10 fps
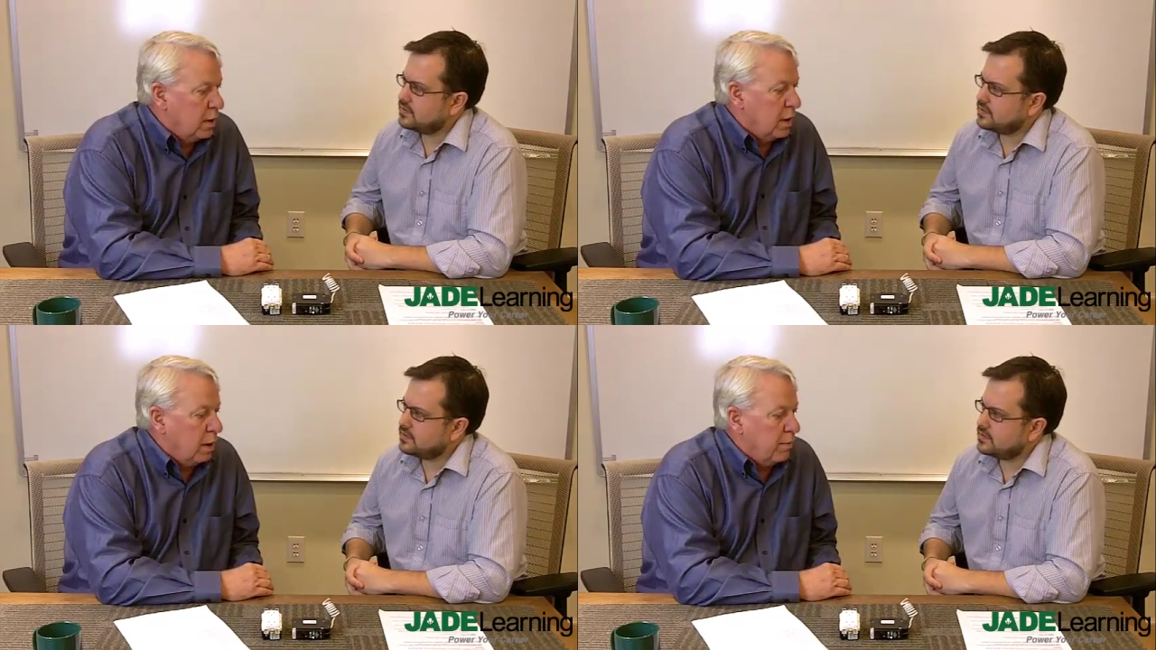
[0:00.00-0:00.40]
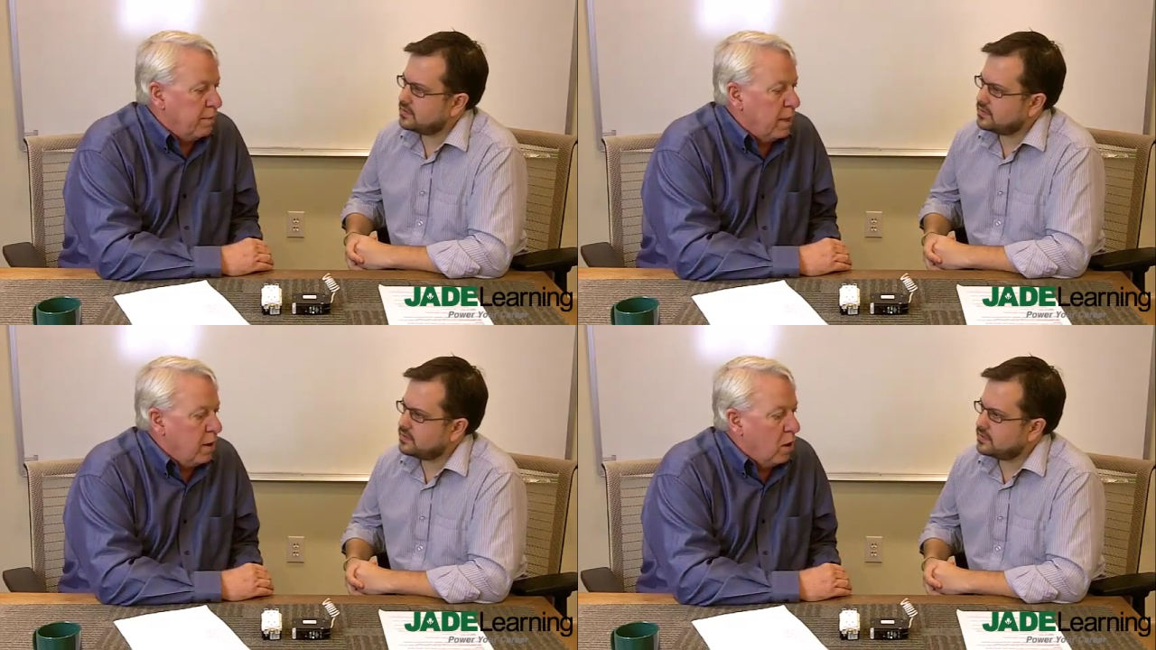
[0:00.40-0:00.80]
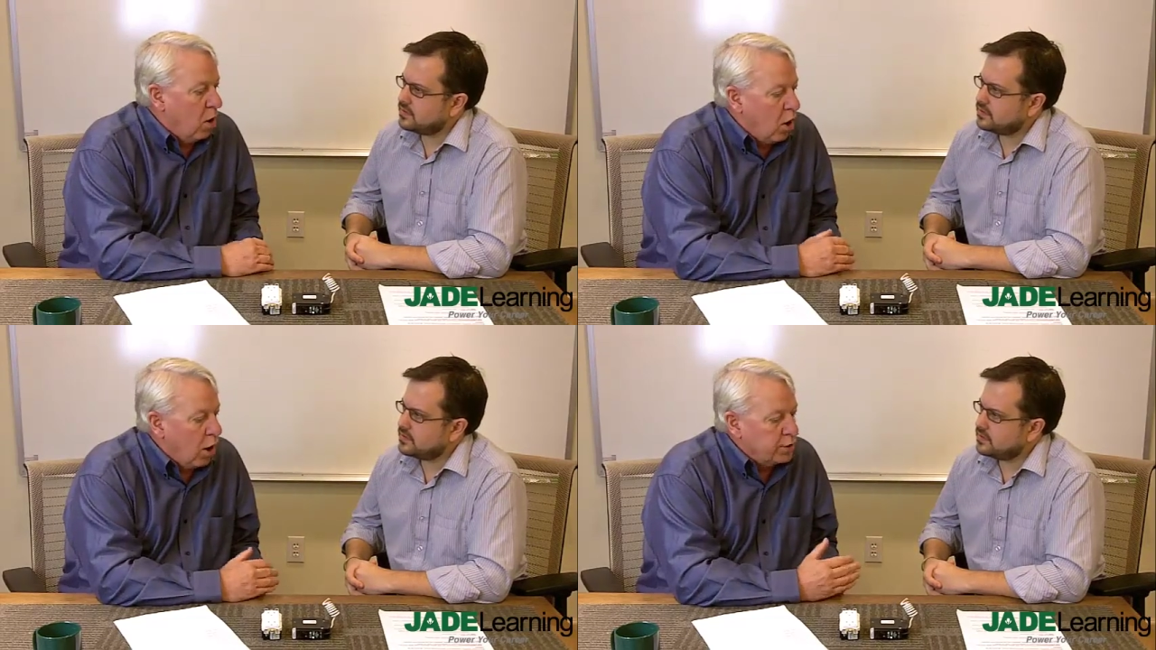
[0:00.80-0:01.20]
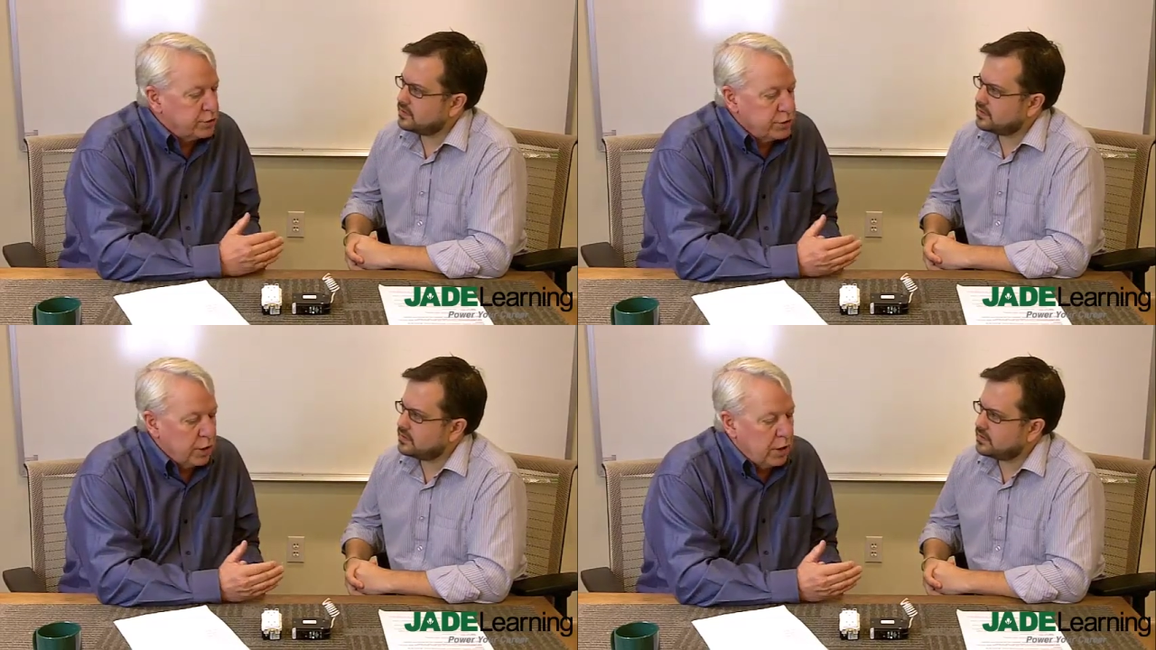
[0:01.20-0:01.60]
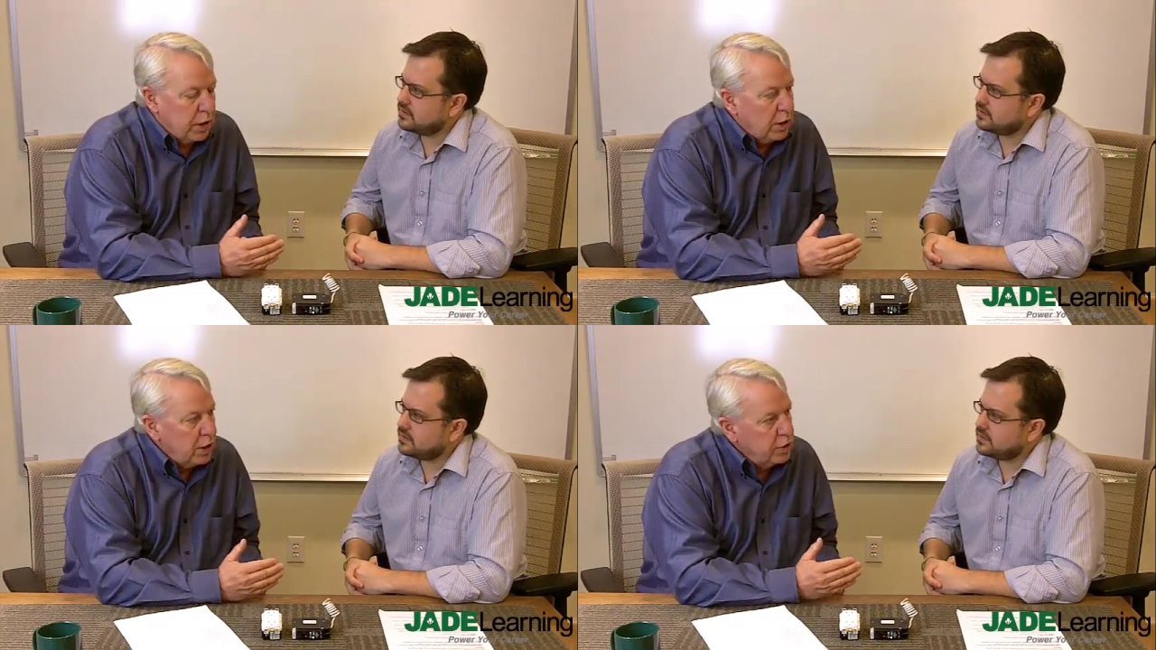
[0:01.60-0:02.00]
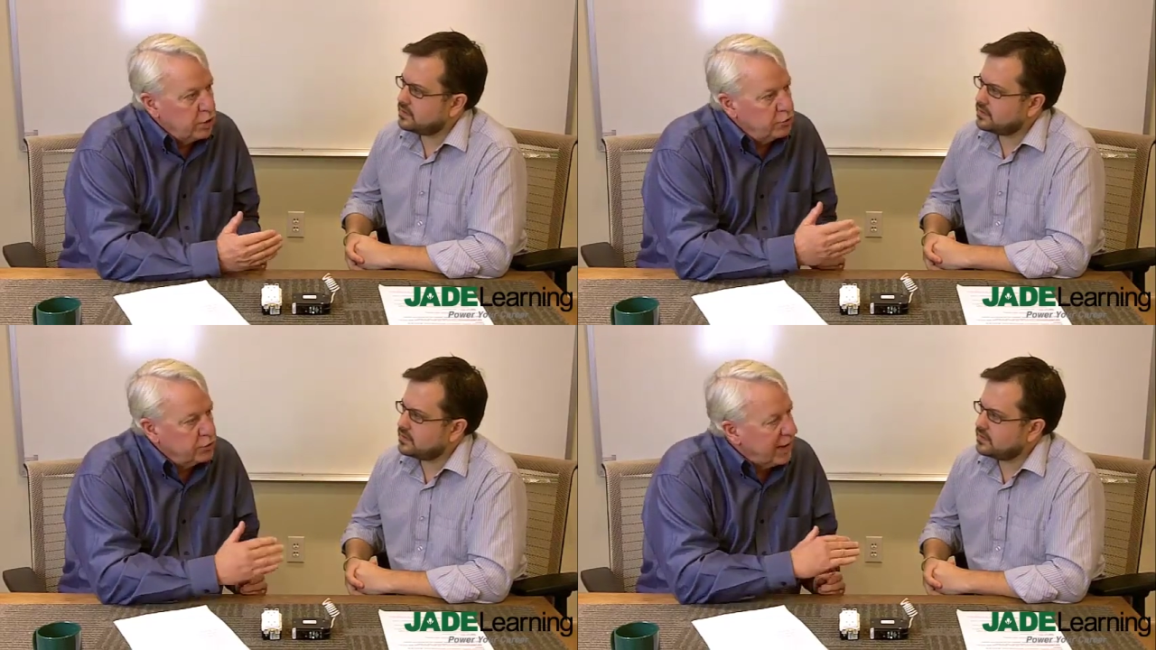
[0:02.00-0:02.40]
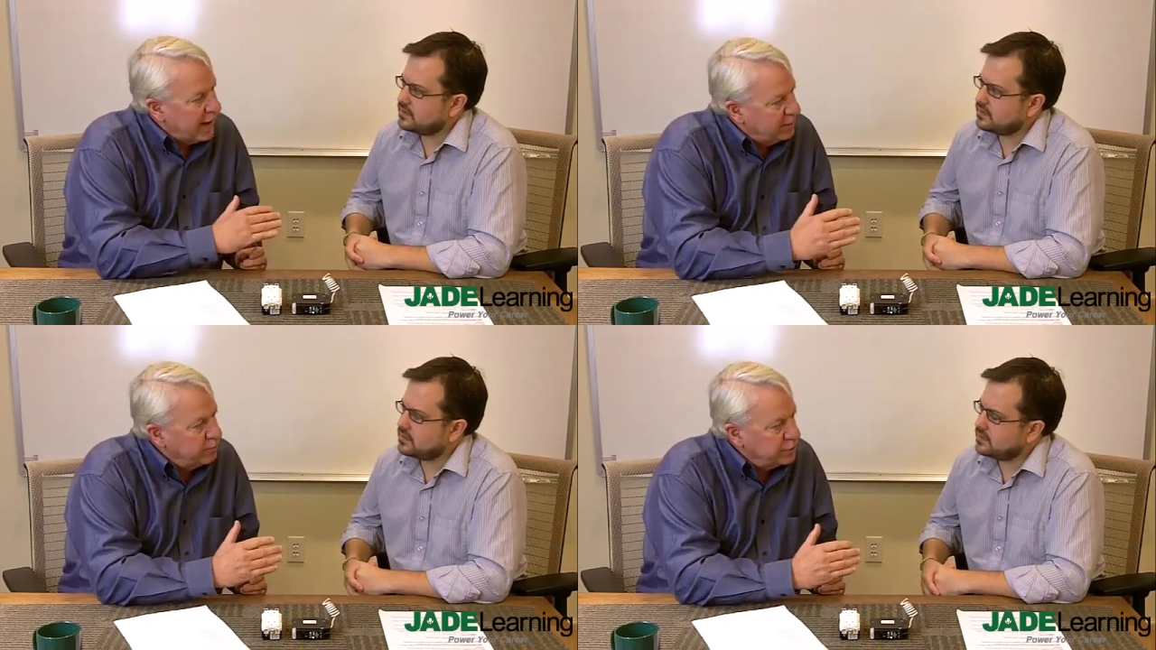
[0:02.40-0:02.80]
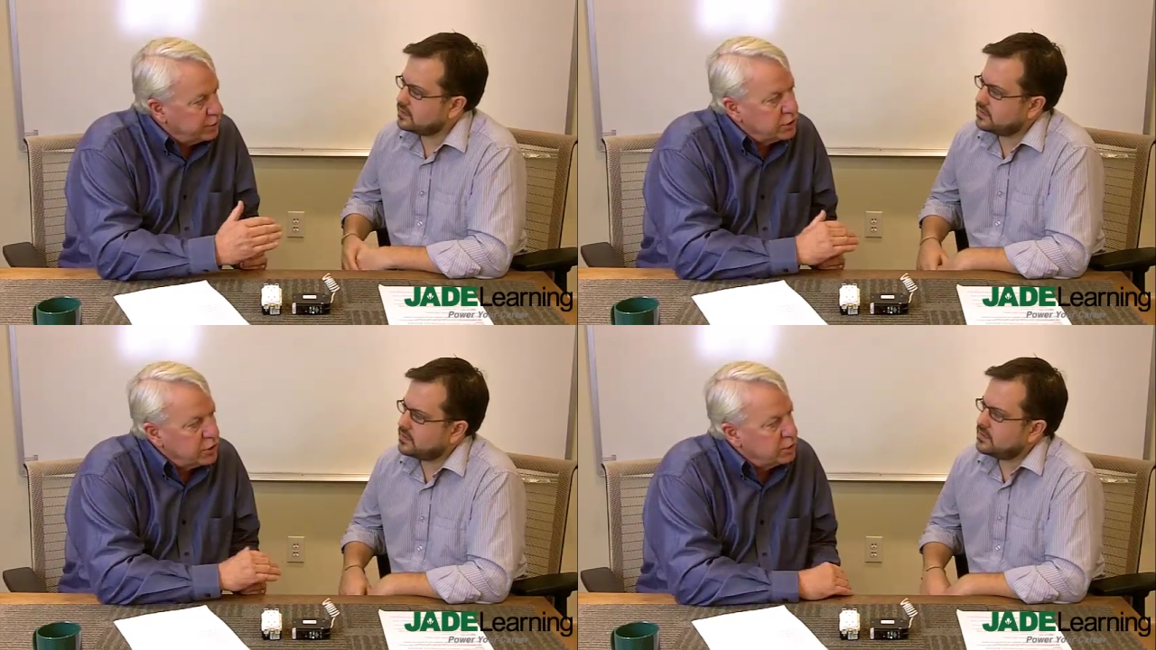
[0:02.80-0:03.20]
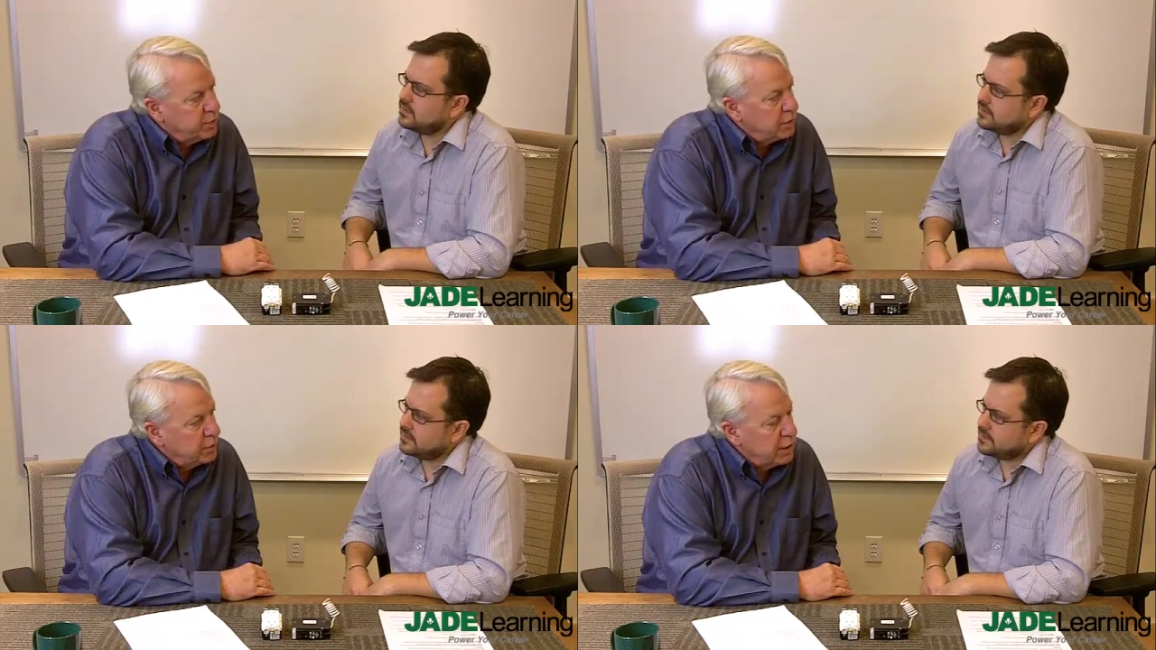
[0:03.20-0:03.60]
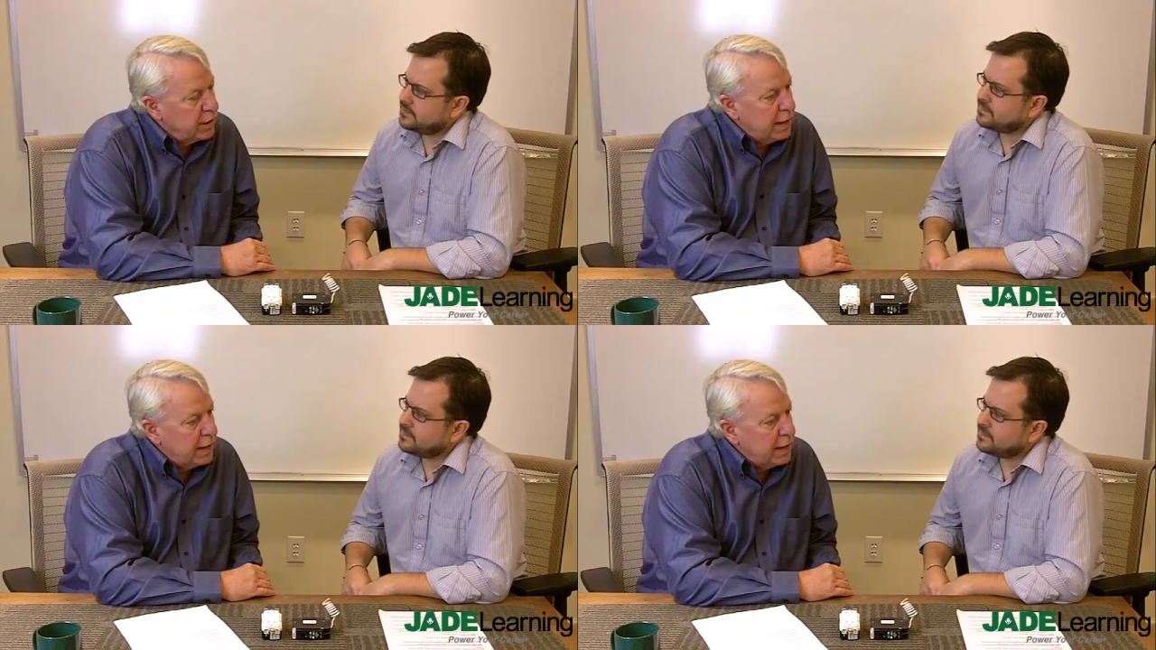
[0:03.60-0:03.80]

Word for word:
Speaker 1: Um, arcs uh, usually have resistance built in,